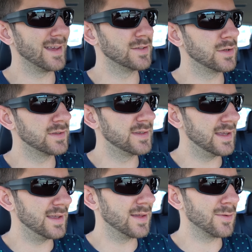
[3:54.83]
As you can
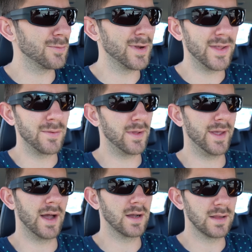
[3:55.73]
see, they're really,
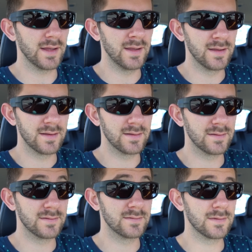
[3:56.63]
really ugly.
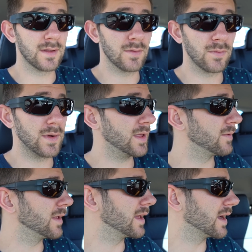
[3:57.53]

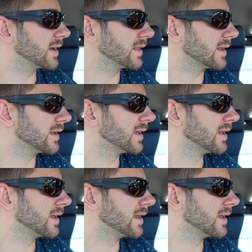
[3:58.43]
Really, really ugly.